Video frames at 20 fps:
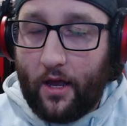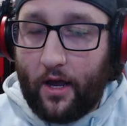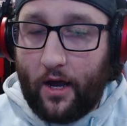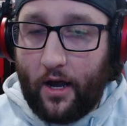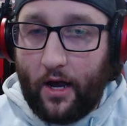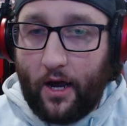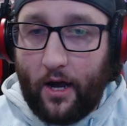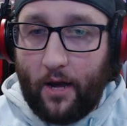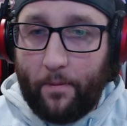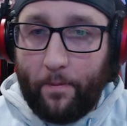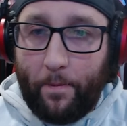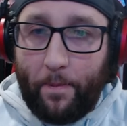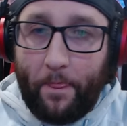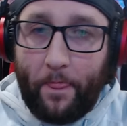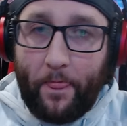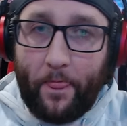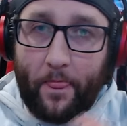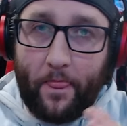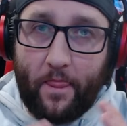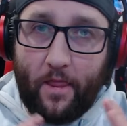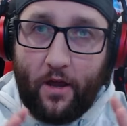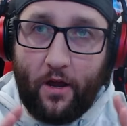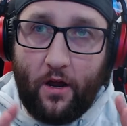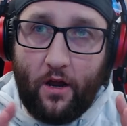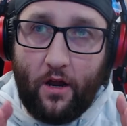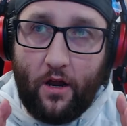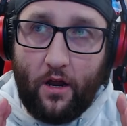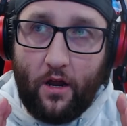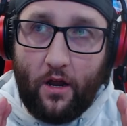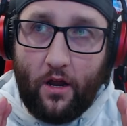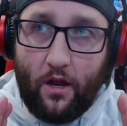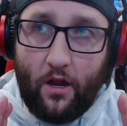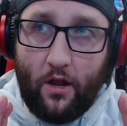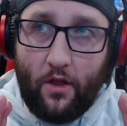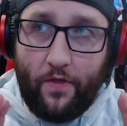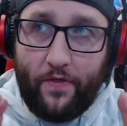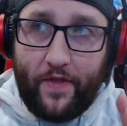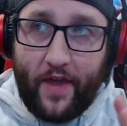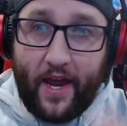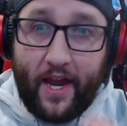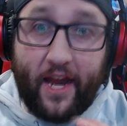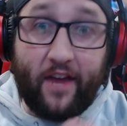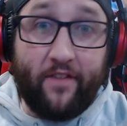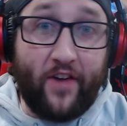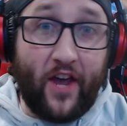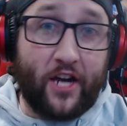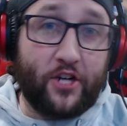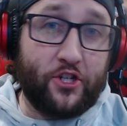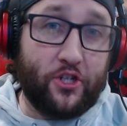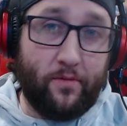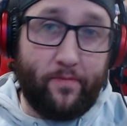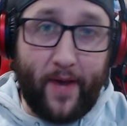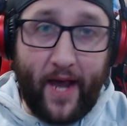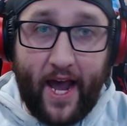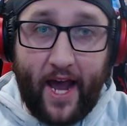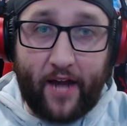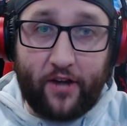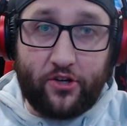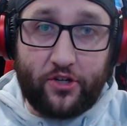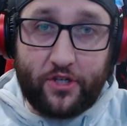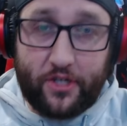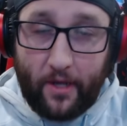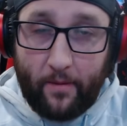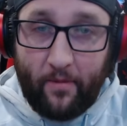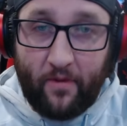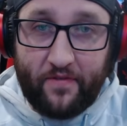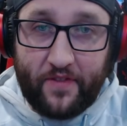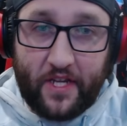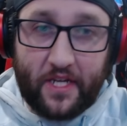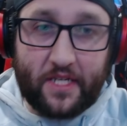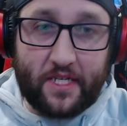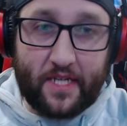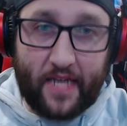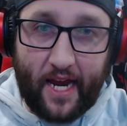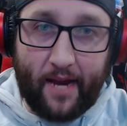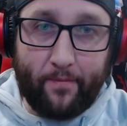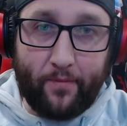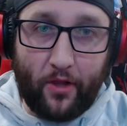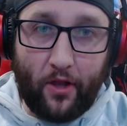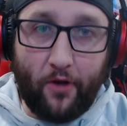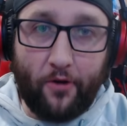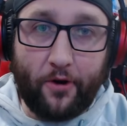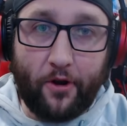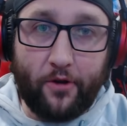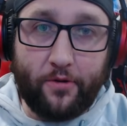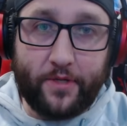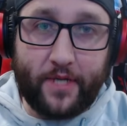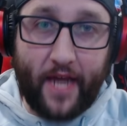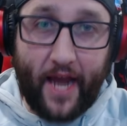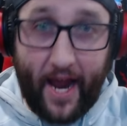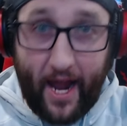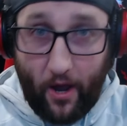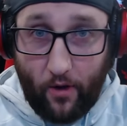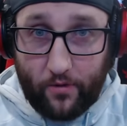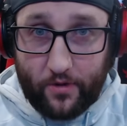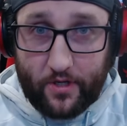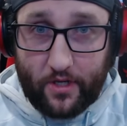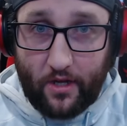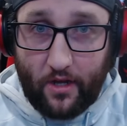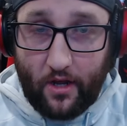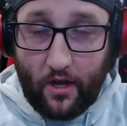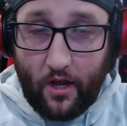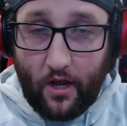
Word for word: um, they have actually patched some of these stamp logos out.